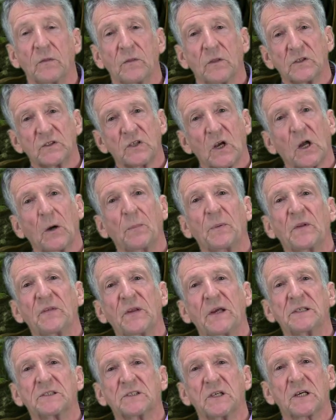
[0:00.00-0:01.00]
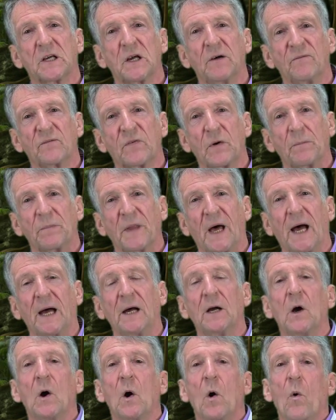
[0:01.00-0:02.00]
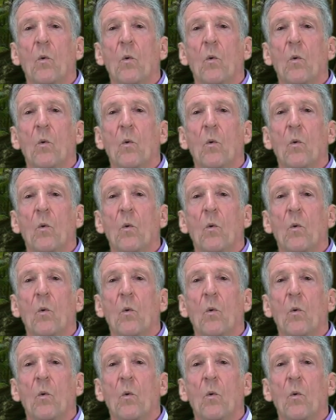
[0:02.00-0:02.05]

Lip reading: There's a couple of things that come from that.